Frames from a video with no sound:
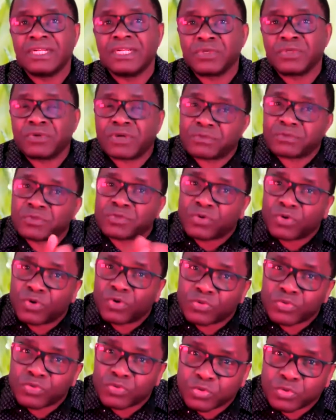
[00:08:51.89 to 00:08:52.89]
You have to
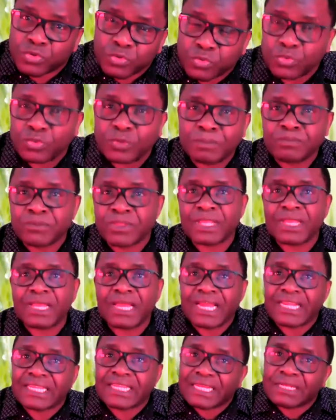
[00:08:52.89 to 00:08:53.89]
go through
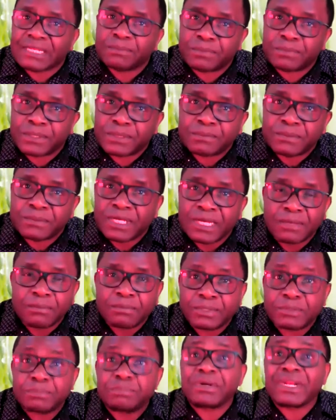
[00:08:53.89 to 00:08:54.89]
and then be,
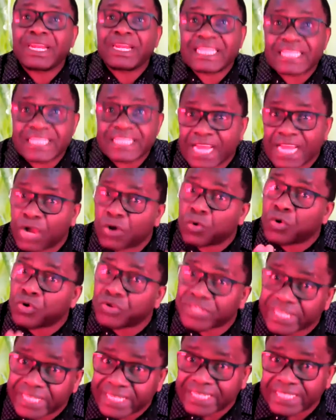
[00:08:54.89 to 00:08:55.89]
be blessed
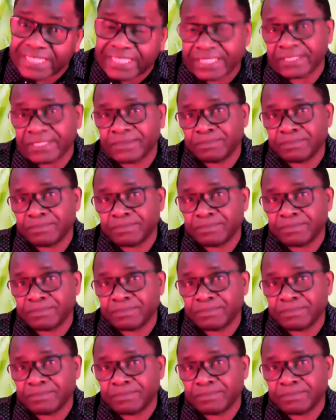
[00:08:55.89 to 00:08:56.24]
accordingly